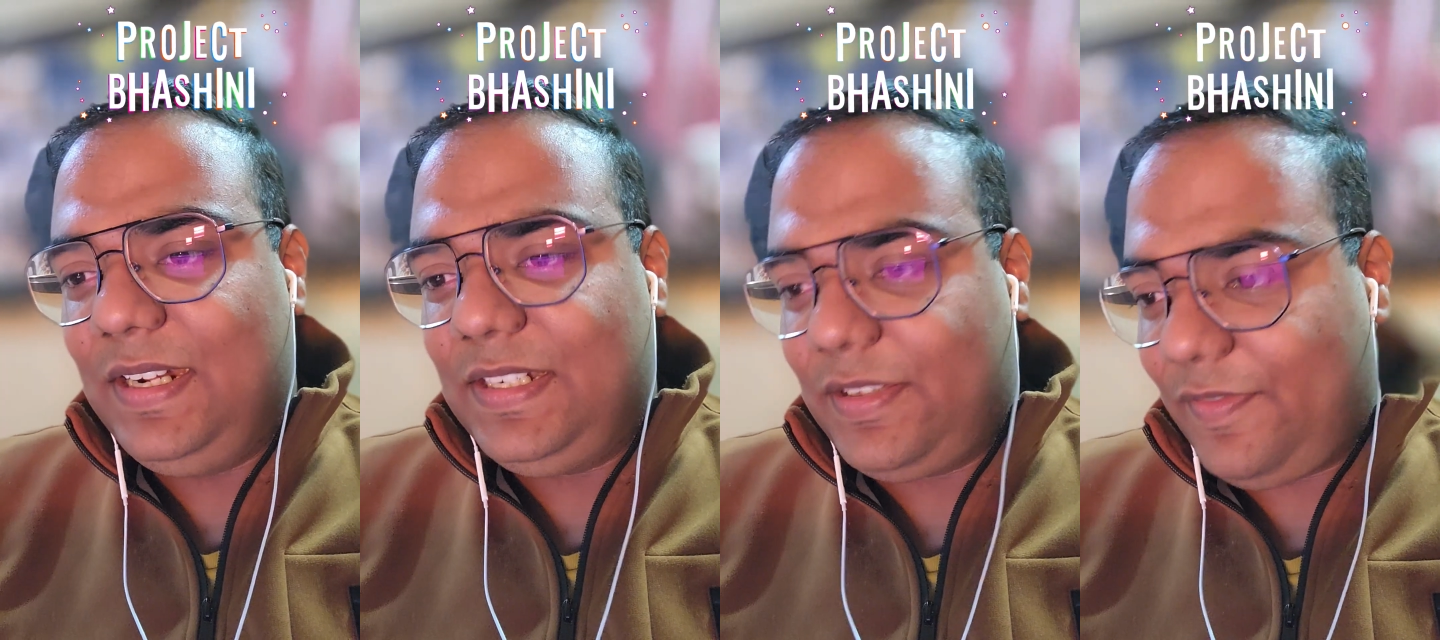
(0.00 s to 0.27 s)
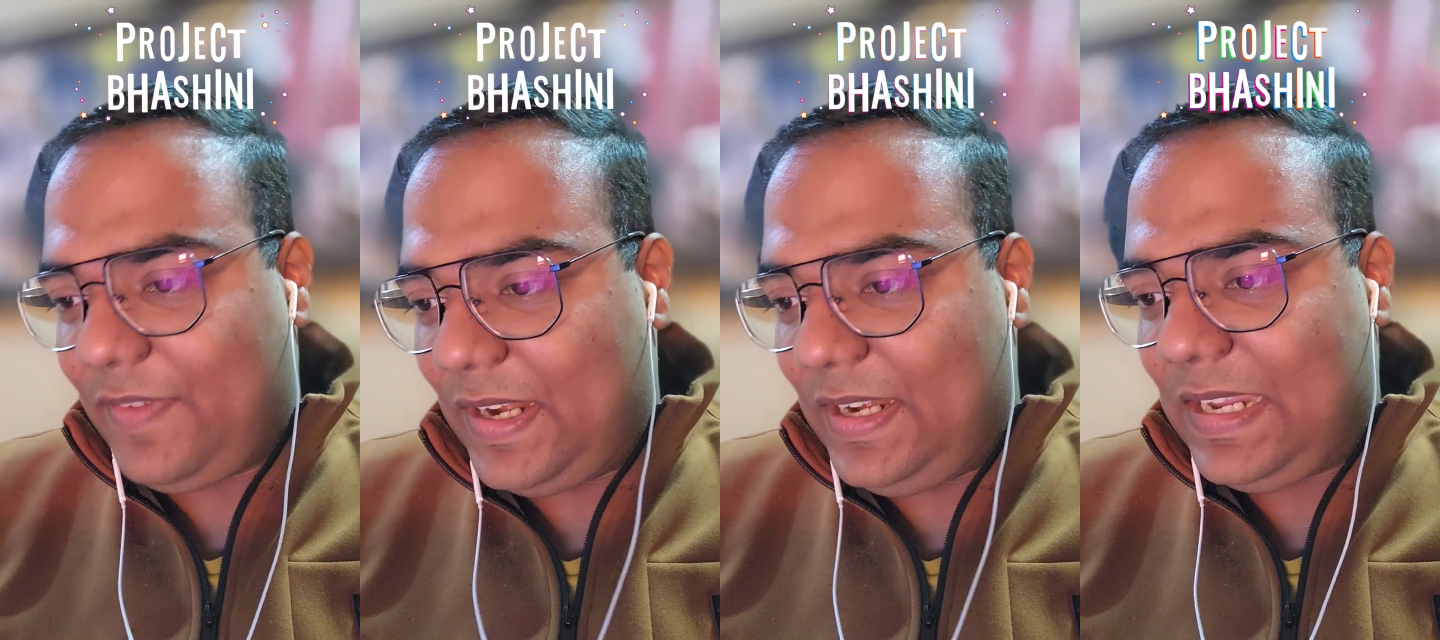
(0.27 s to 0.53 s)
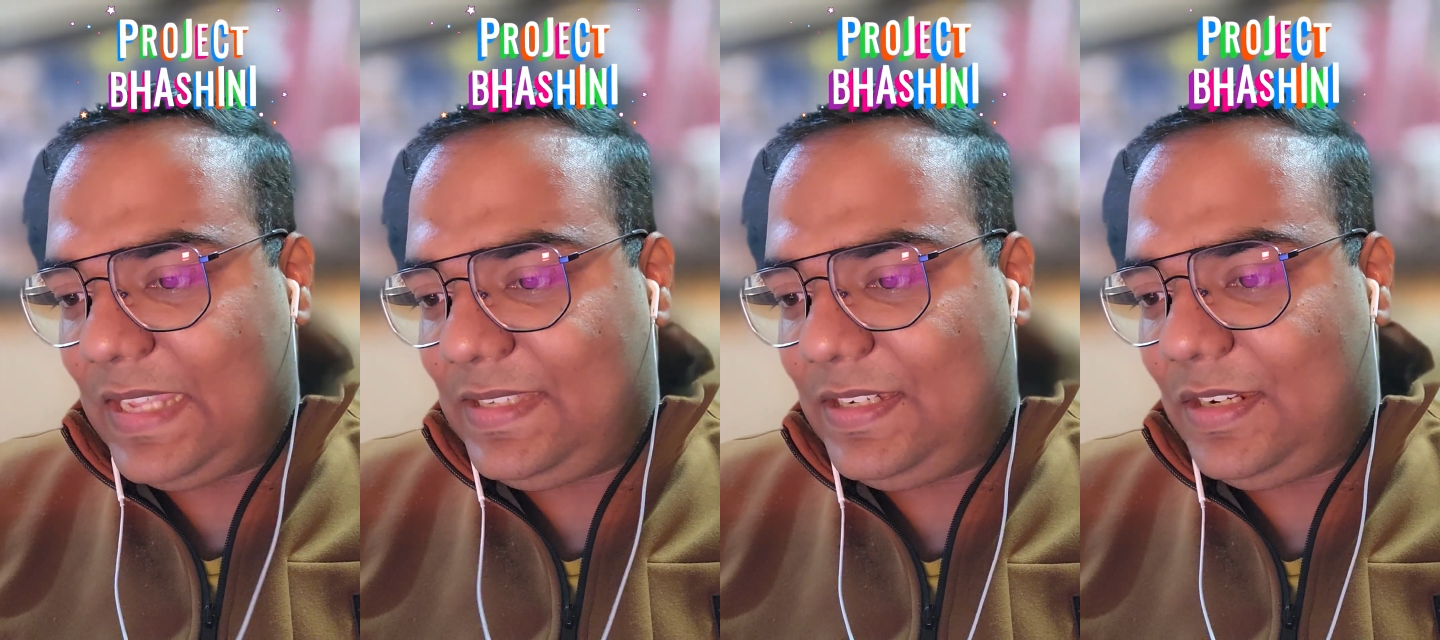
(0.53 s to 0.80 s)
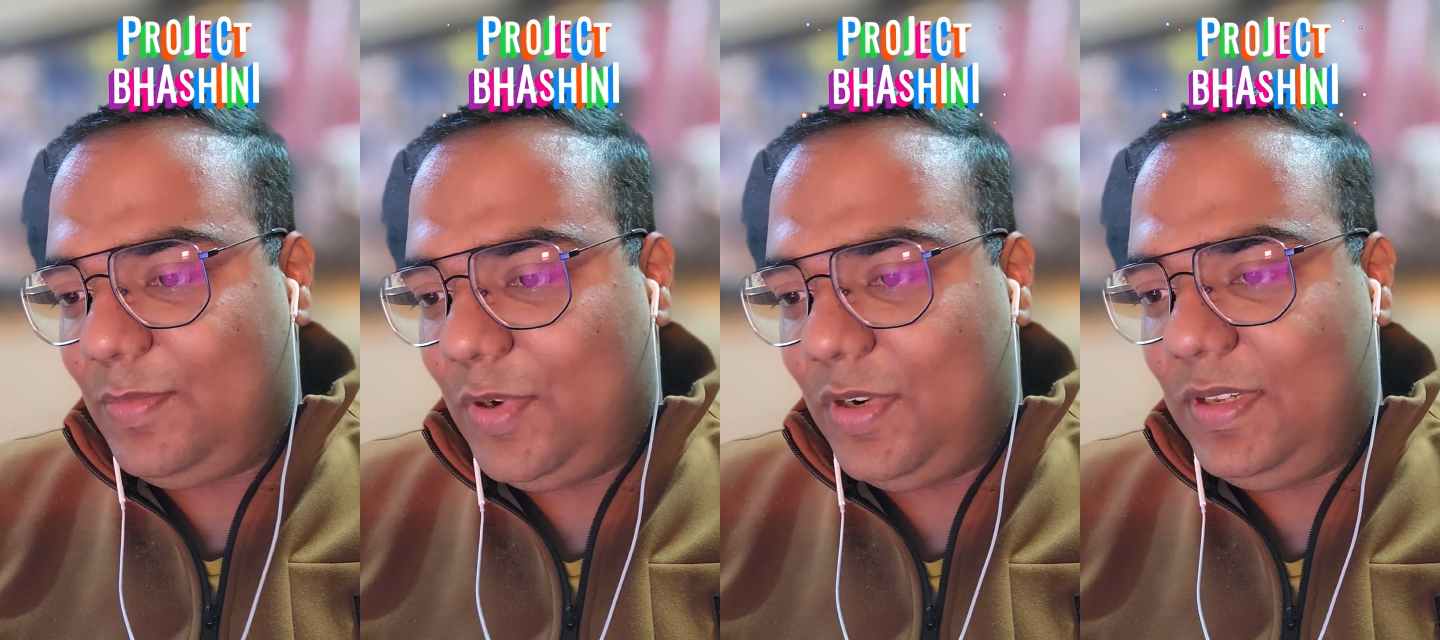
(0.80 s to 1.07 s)
It's a
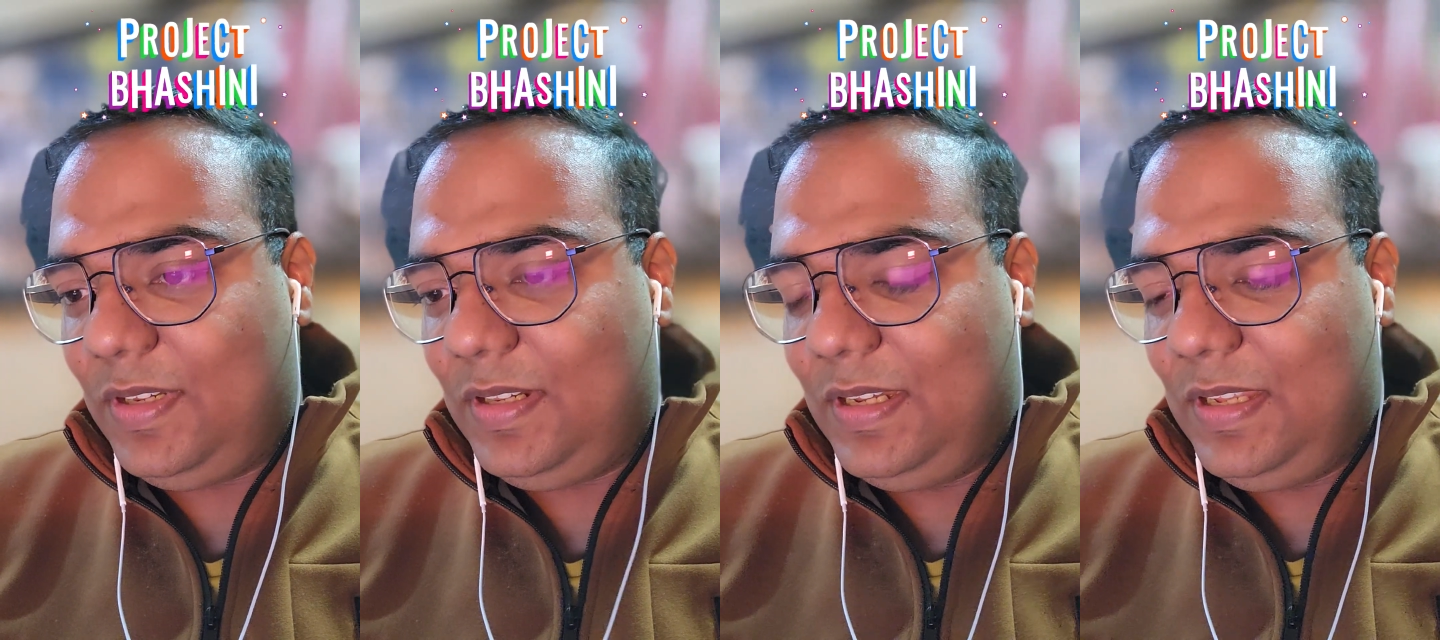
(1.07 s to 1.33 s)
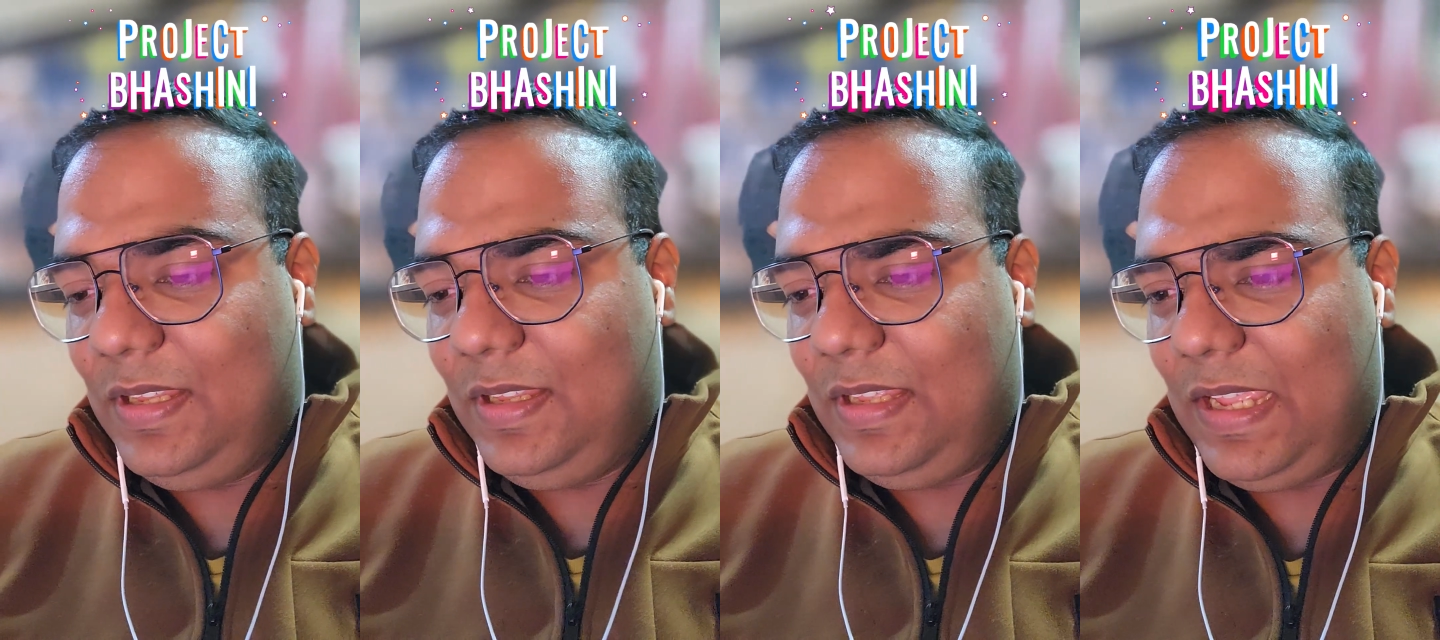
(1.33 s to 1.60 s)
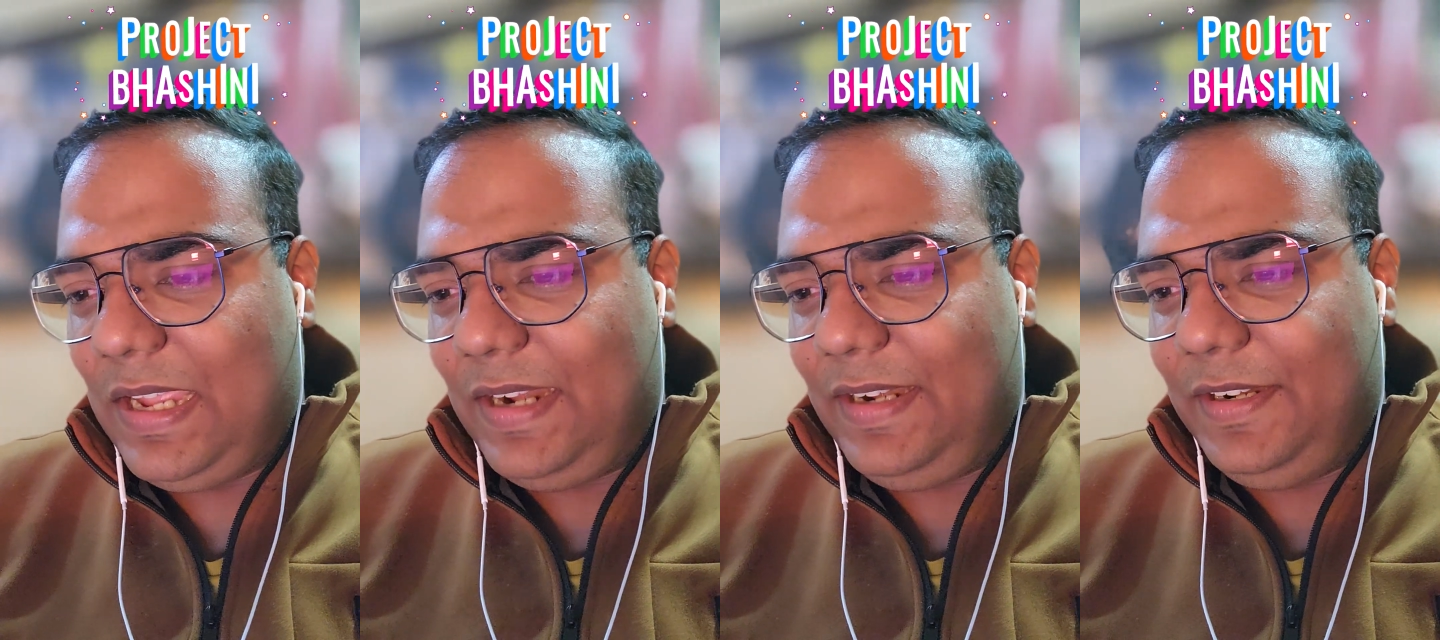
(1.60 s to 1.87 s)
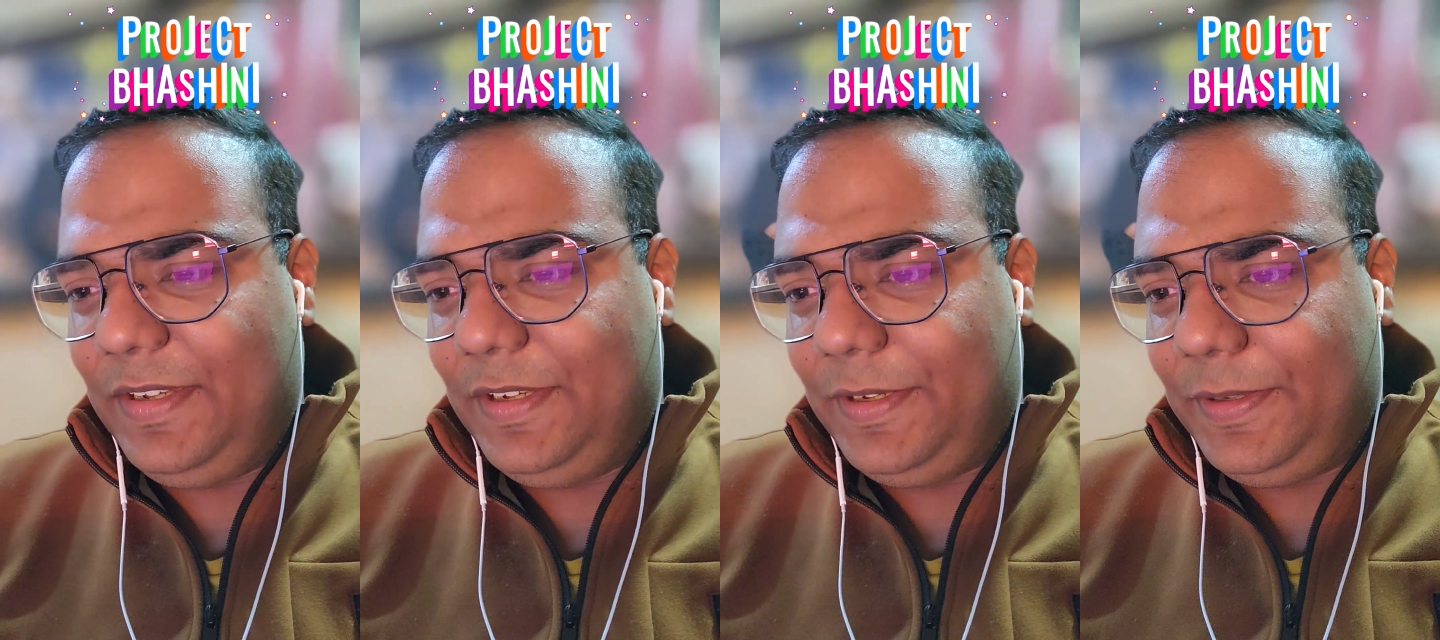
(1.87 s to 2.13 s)
fantastic model,
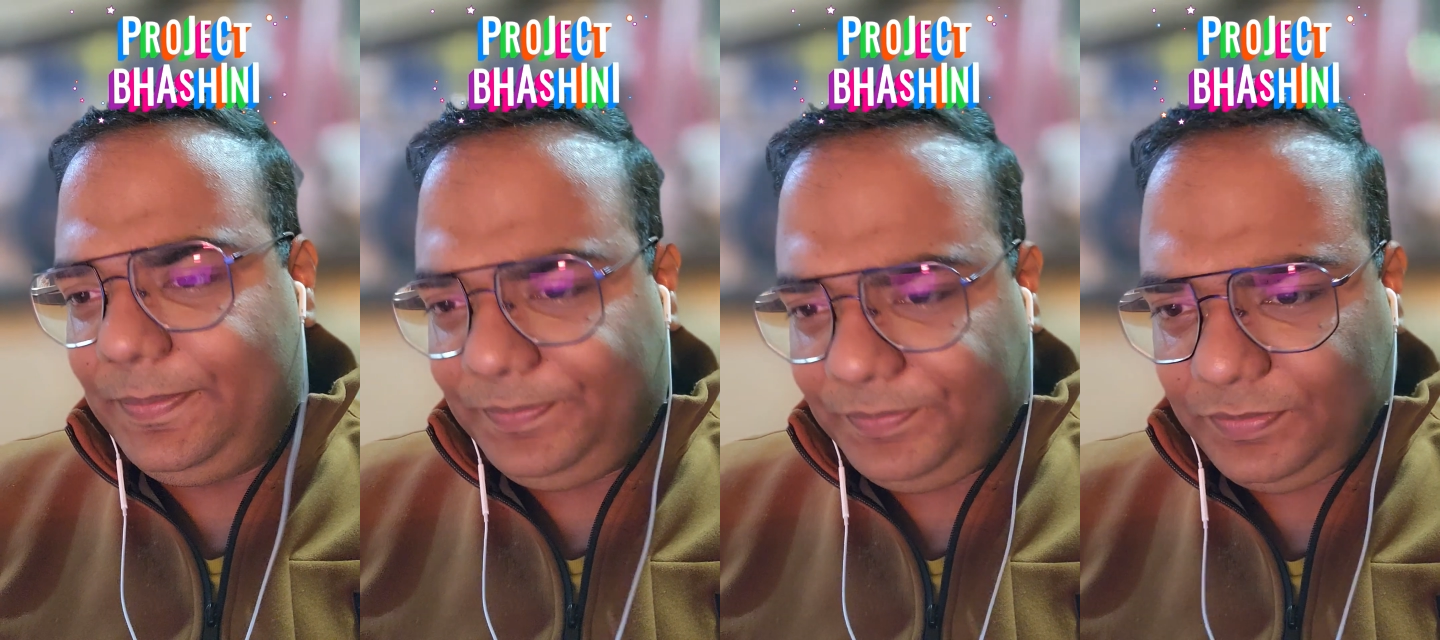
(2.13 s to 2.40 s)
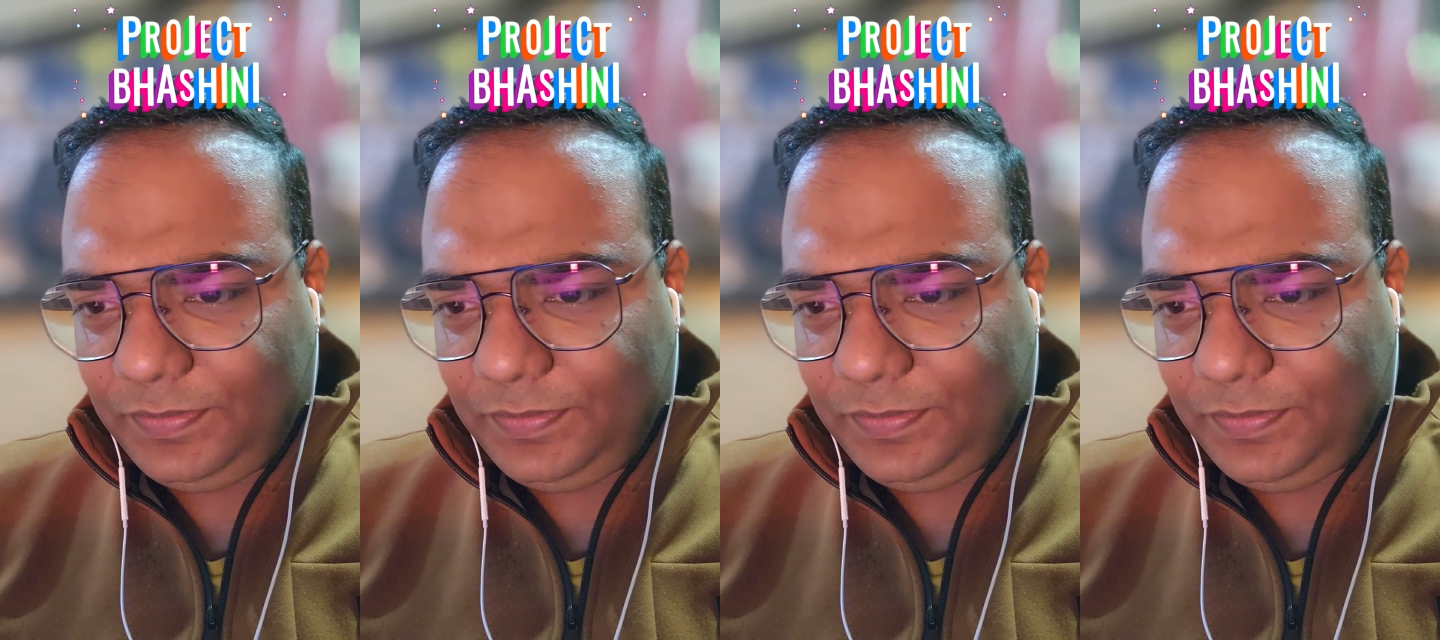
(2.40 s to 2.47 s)
and